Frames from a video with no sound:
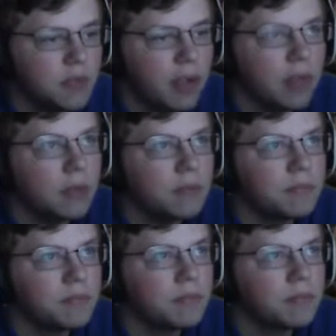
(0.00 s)
It's fine though.
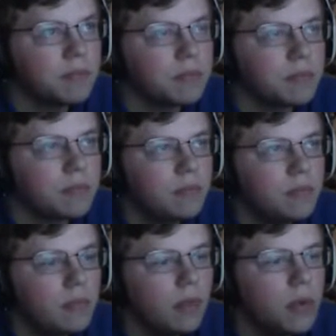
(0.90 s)

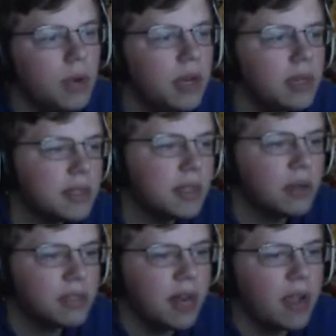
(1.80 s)
What he doesn't
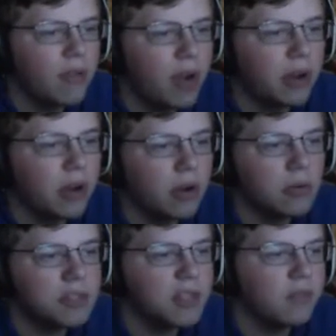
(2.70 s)
know is that I have
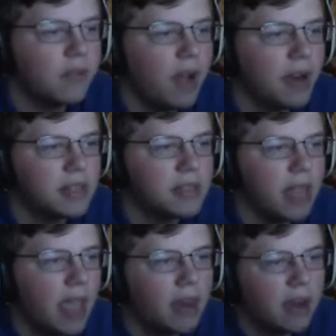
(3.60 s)
Ragnaros,
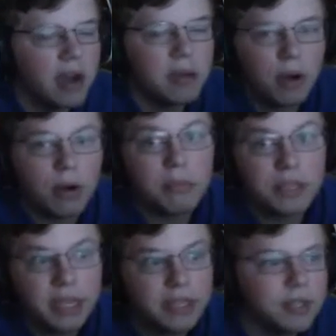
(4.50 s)
Sylvanas, and Iron Bark
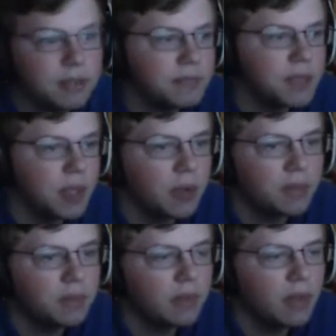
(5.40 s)
Protector.
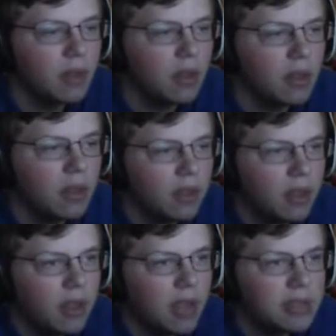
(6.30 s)
So
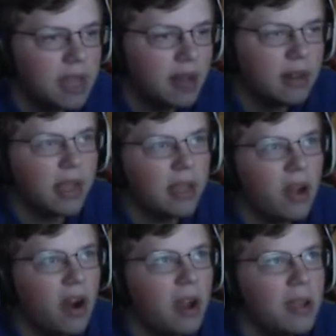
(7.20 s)
that's kind of
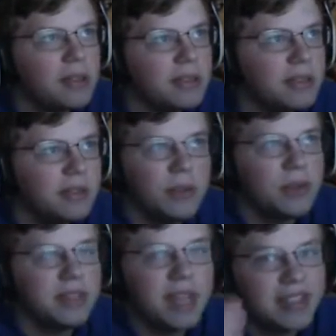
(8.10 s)
like, all right,
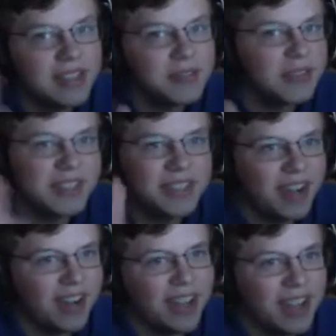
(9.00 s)
you can take this
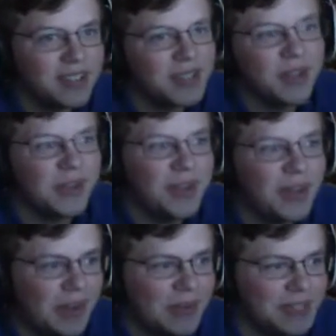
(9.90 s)
victory, I guess. Oh
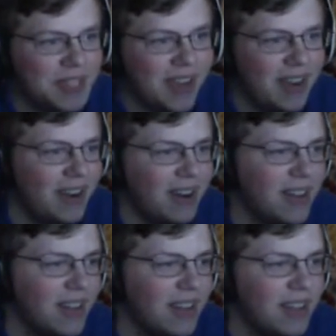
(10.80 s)
no, I'm
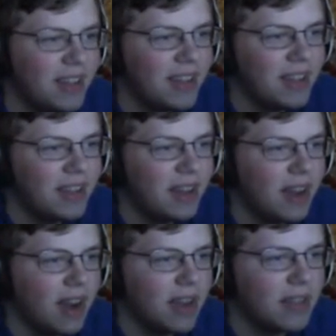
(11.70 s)
scared. All
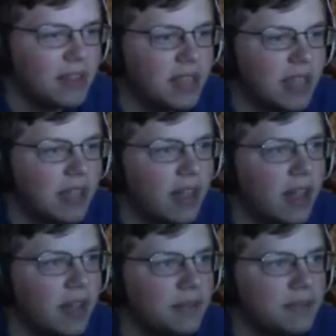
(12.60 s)
right, you can take
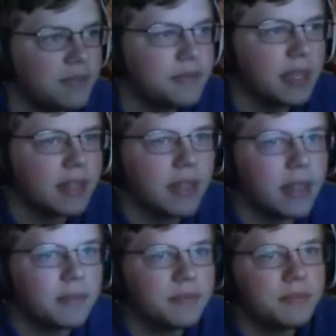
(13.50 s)
that. Take
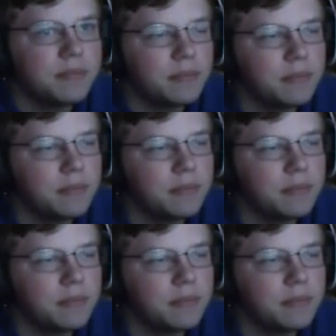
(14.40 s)
that.